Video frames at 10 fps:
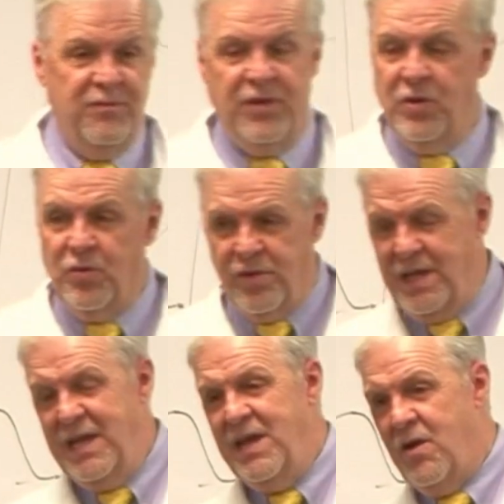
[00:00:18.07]
View or
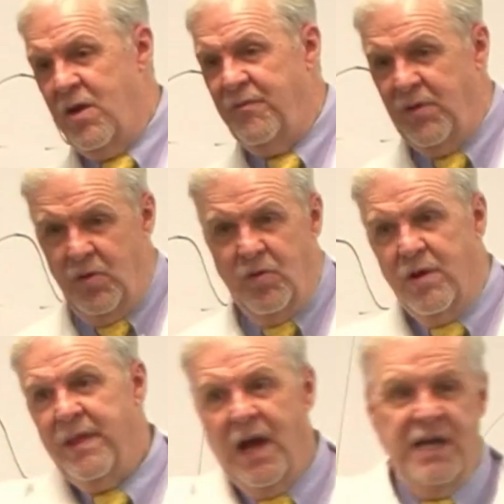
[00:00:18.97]
the ER view or
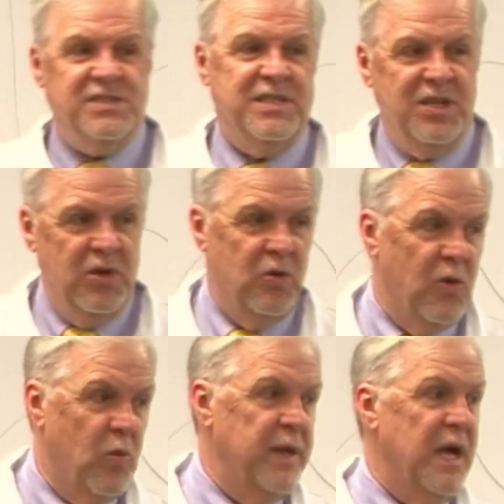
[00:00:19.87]
the ICU or
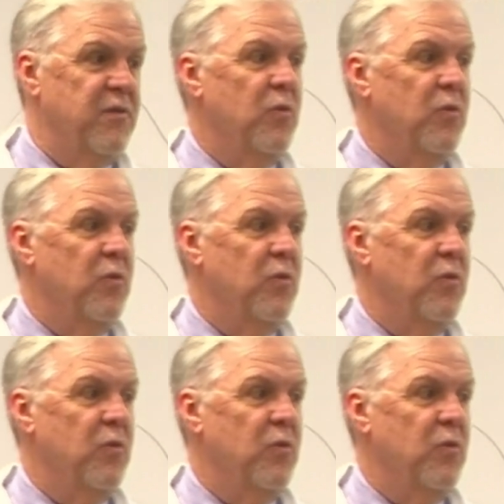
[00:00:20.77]
whatever,